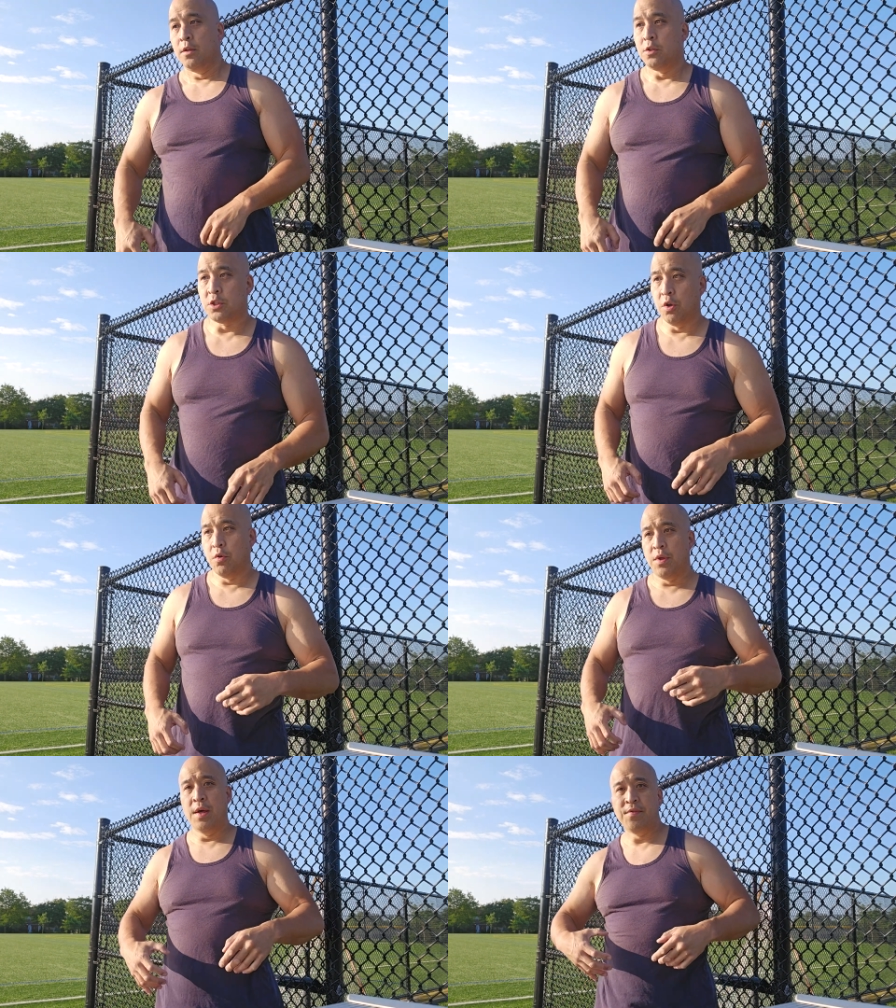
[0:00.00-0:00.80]

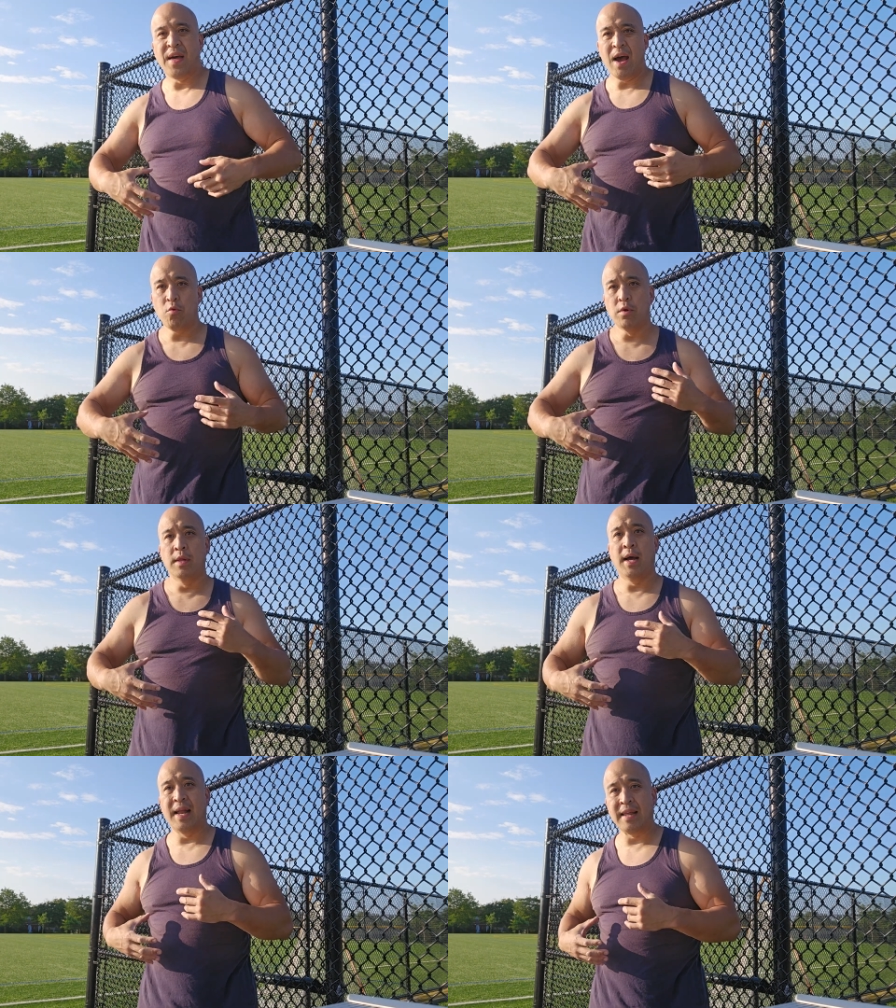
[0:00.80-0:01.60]
So that will
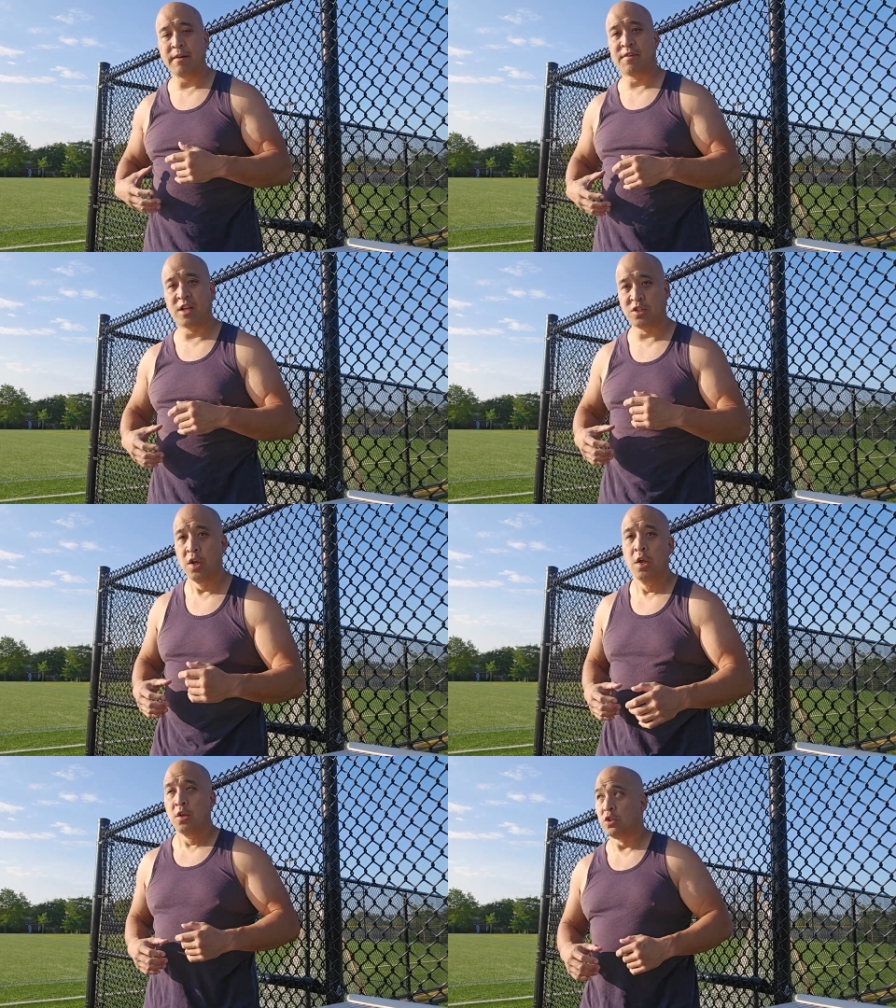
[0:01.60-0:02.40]
allow you, because
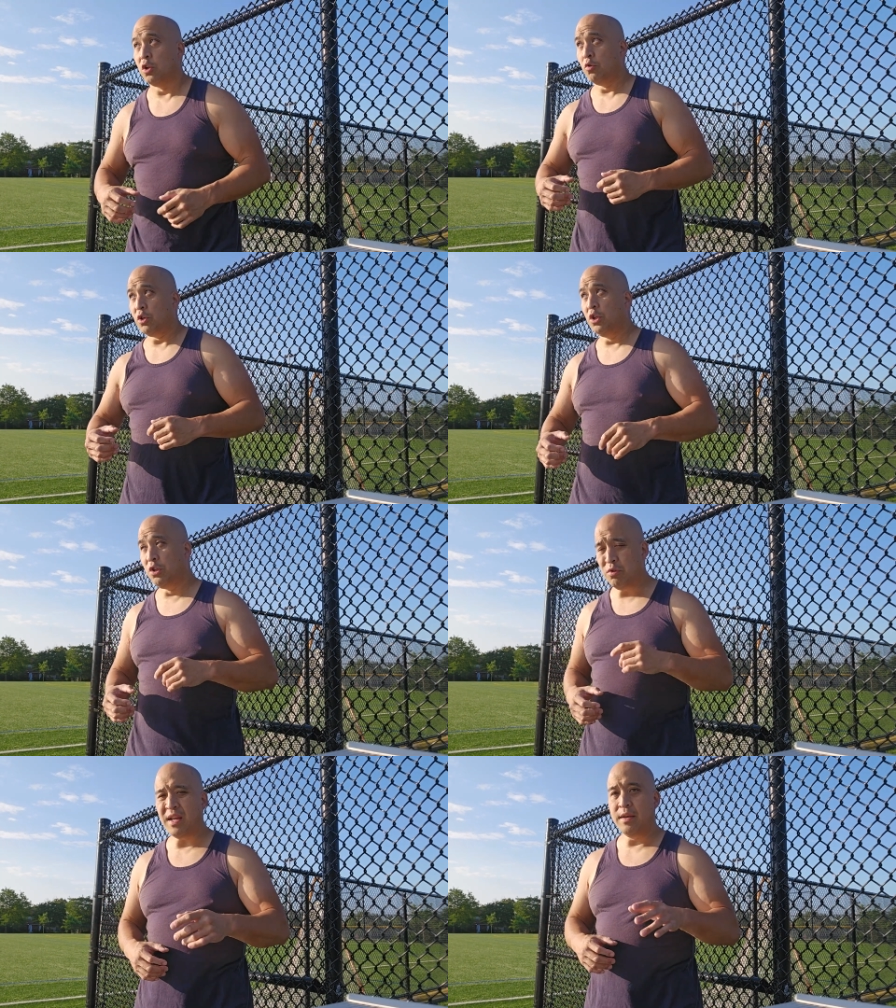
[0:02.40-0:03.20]
so you
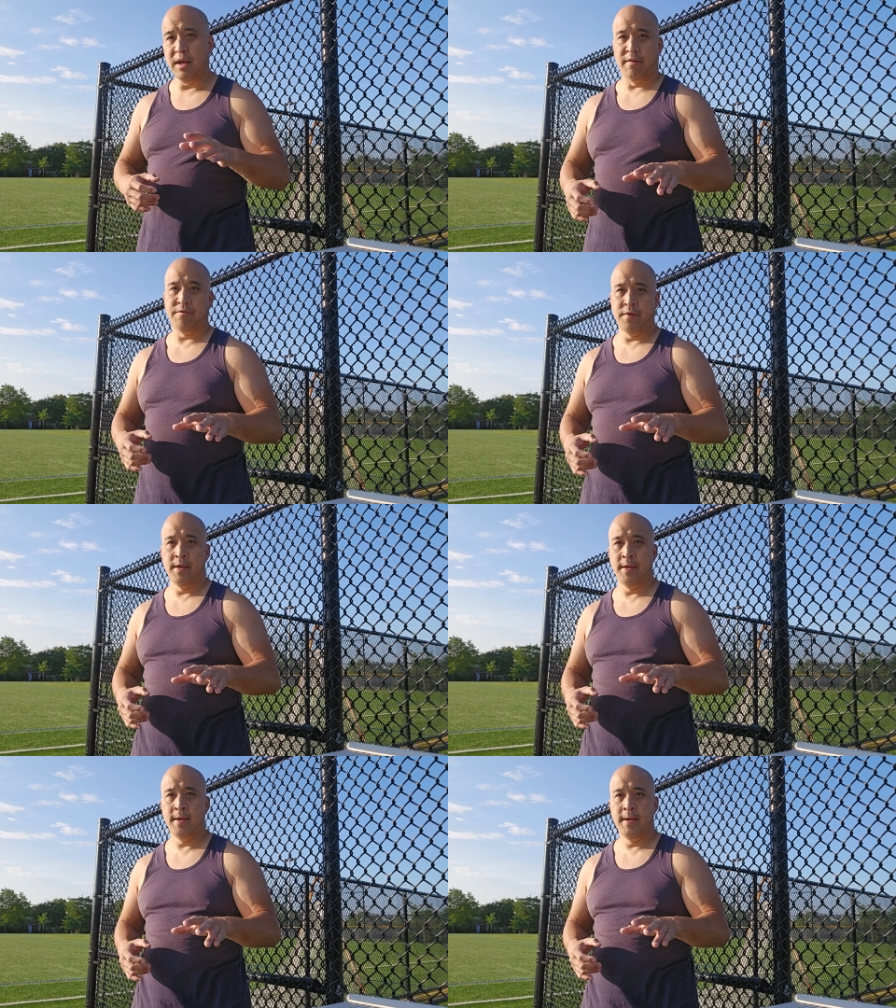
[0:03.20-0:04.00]
do that enough
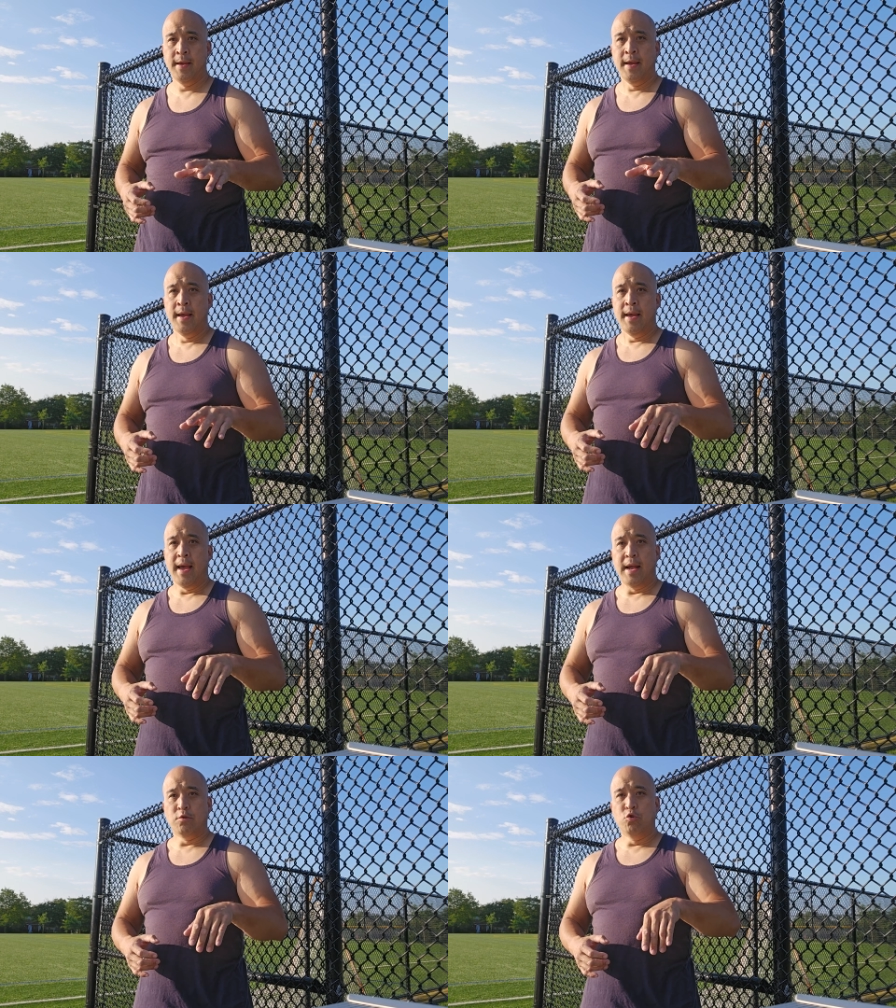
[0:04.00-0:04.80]

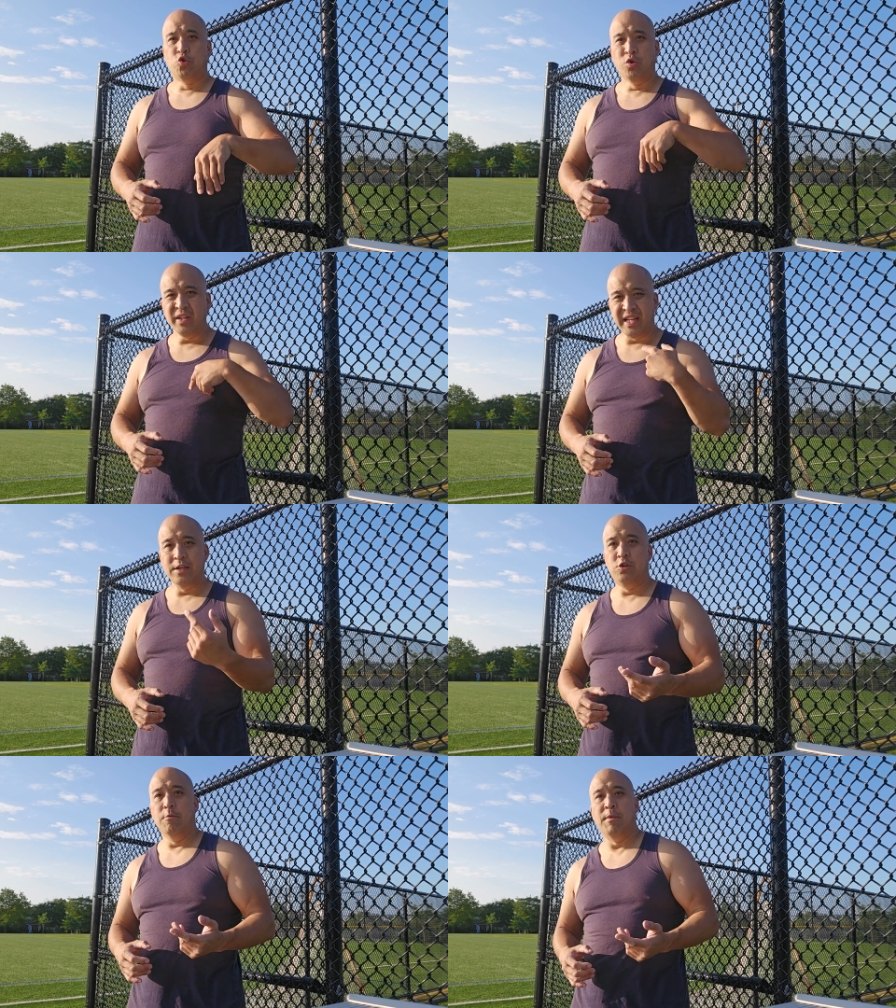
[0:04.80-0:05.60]
and you drill it
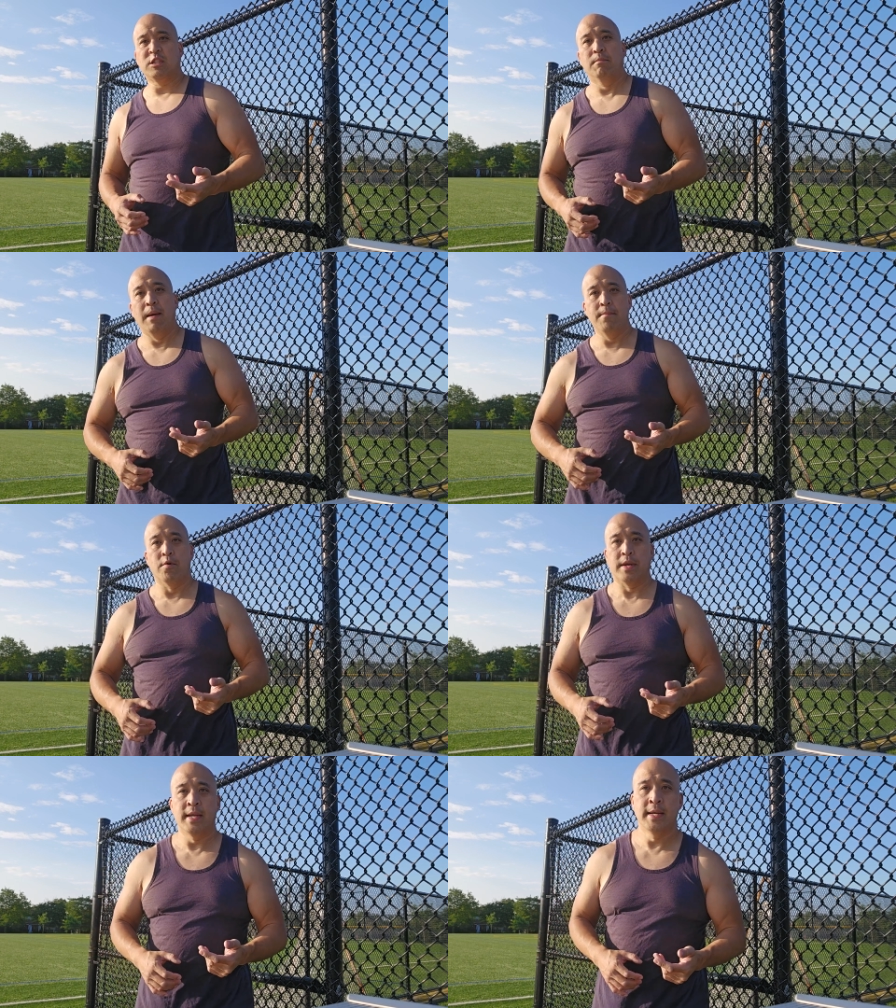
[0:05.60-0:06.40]
into your muscle
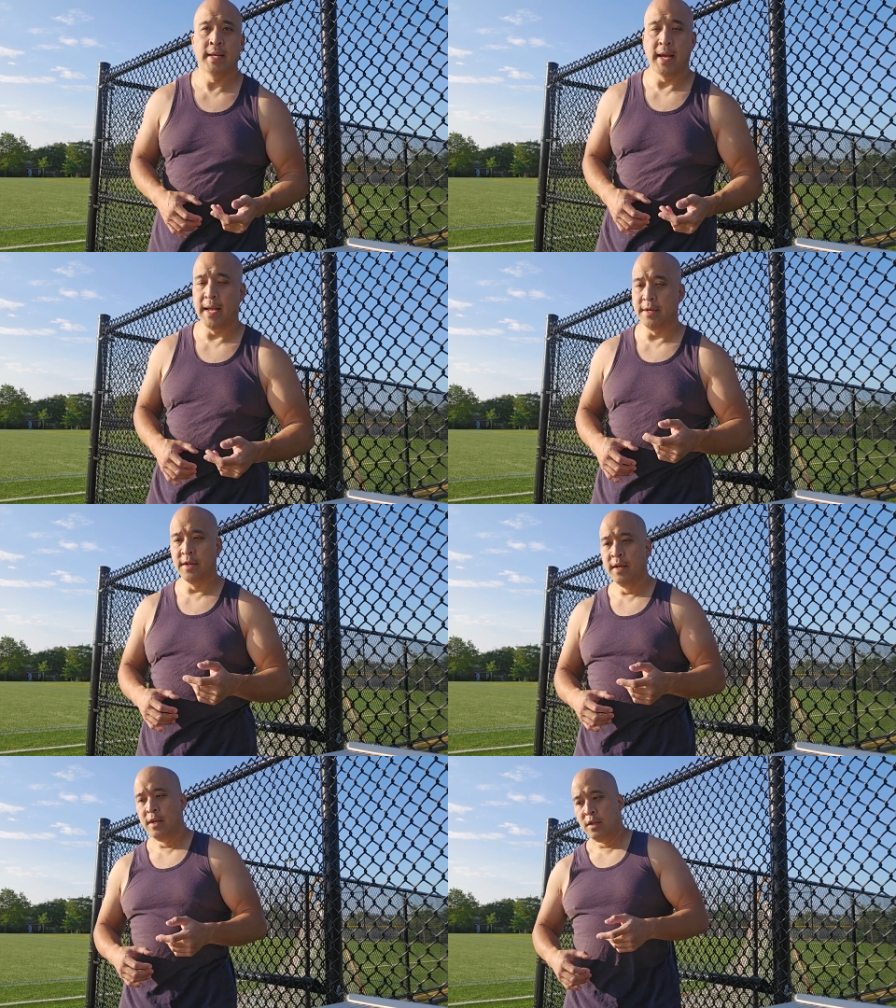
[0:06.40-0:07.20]
memory, and
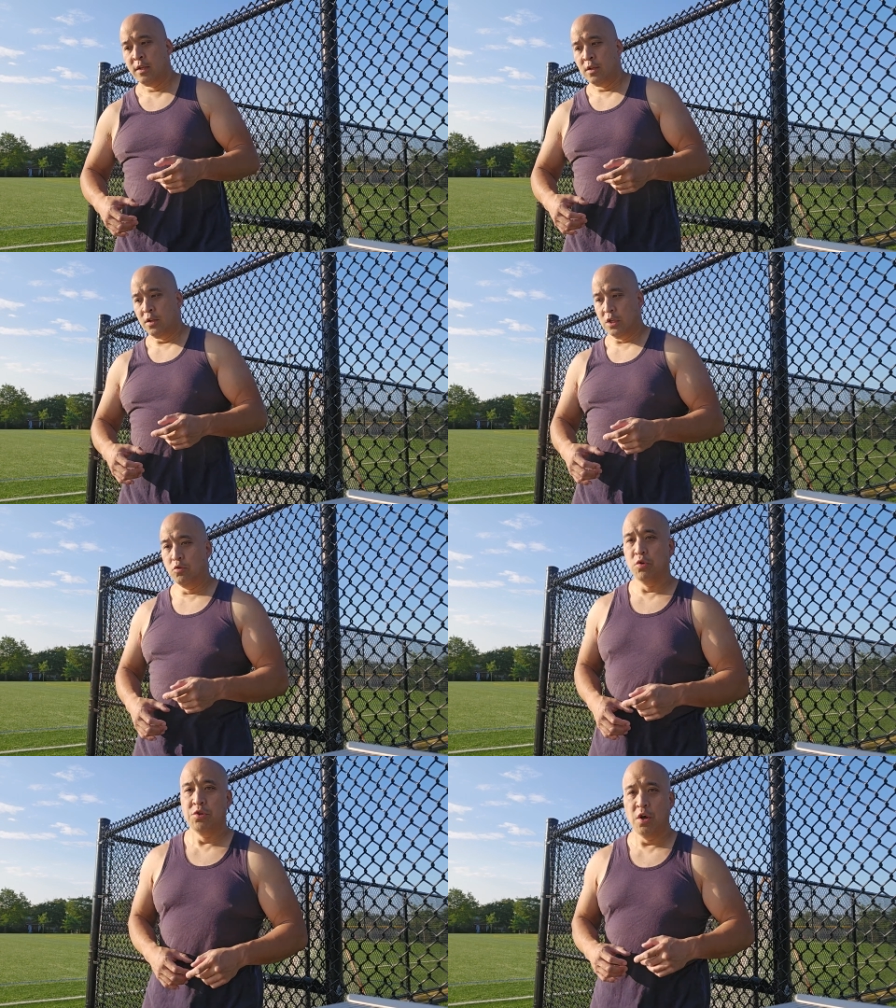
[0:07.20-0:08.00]
you
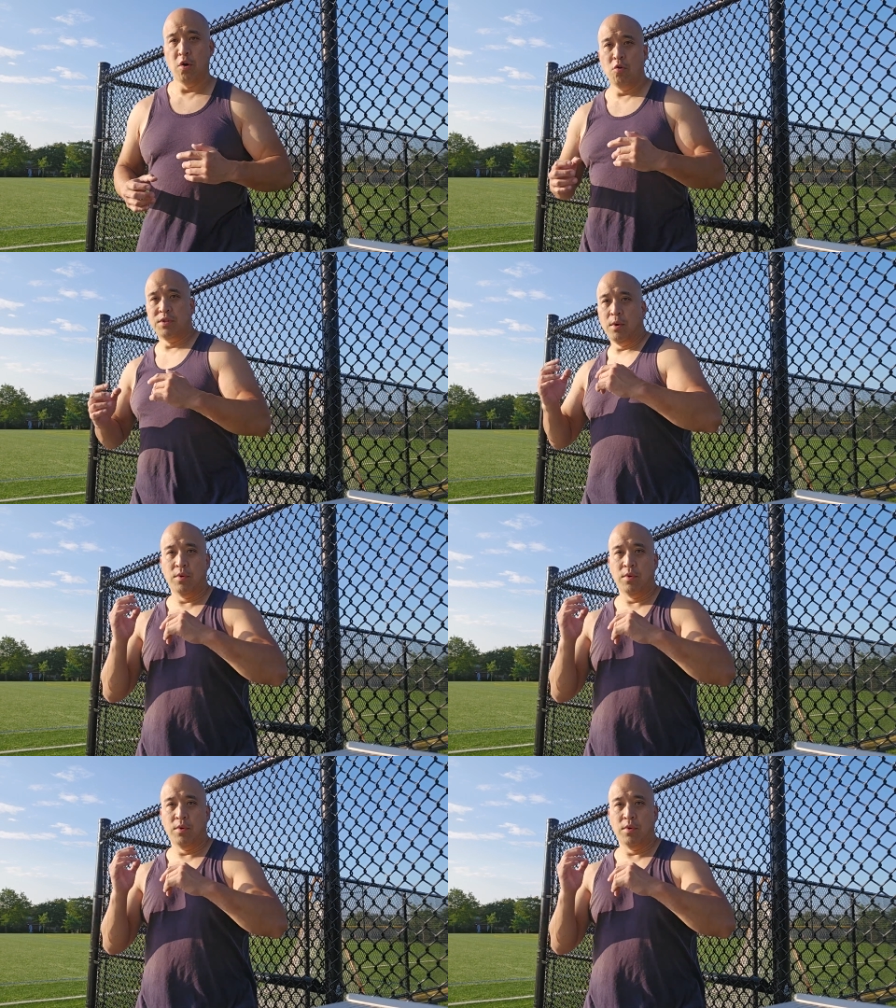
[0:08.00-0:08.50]
will know that